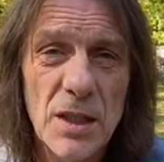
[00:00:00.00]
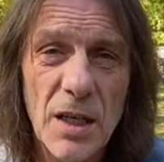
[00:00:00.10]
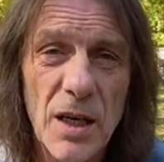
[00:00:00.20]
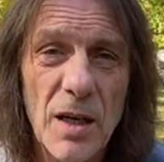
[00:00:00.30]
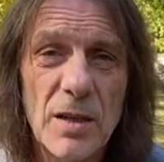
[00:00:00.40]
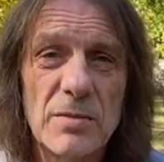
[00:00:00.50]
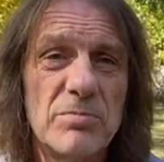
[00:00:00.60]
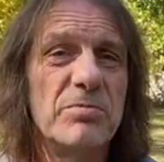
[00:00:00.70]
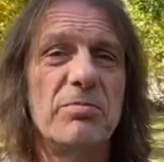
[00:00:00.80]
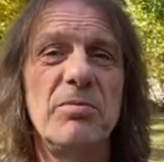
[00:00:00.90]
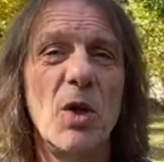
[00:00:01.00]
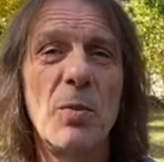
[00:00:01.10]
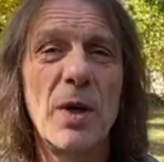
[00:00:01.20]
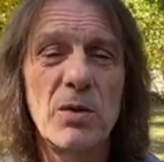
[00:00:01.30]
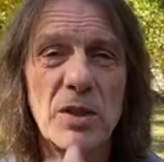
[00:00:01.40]

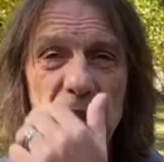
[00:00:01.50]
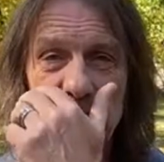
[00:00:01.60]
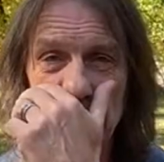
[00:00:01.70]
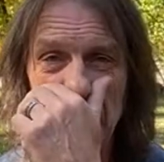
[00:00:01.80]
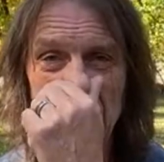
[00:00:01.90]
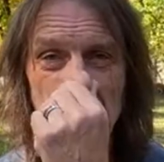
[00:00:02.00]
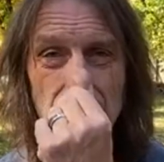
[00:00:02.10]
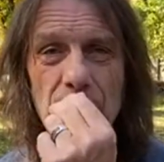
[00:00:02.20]
Nobody was listening.